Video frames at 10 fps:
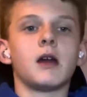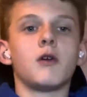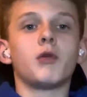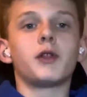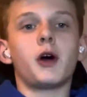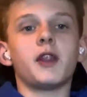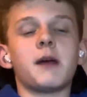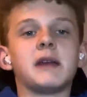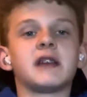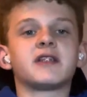With all
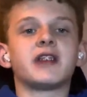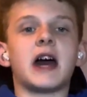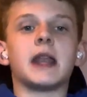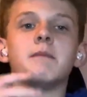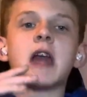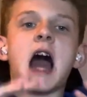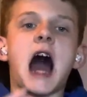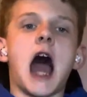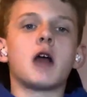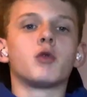that being said,
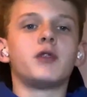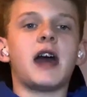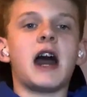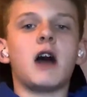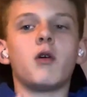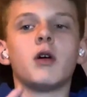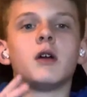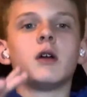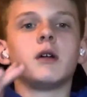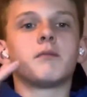I will now
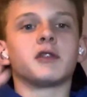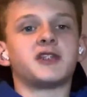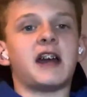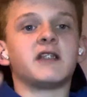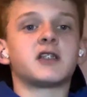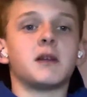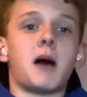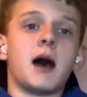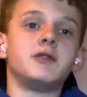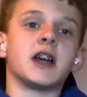present some
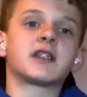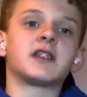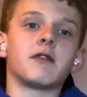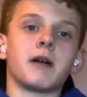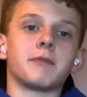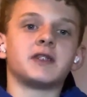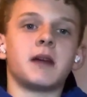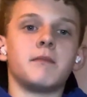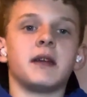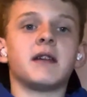objects that
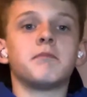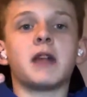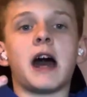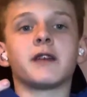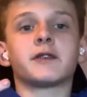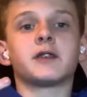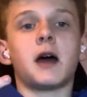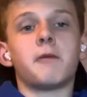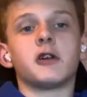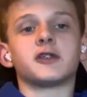represent me as
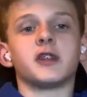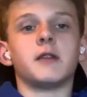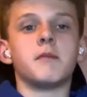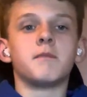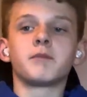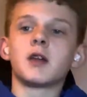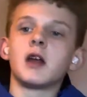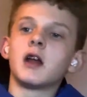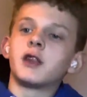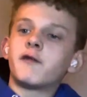a person.
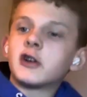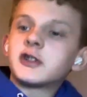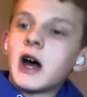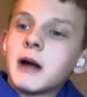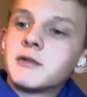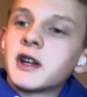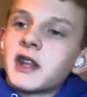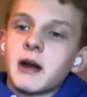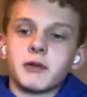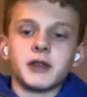The first object
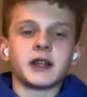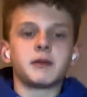that I would like to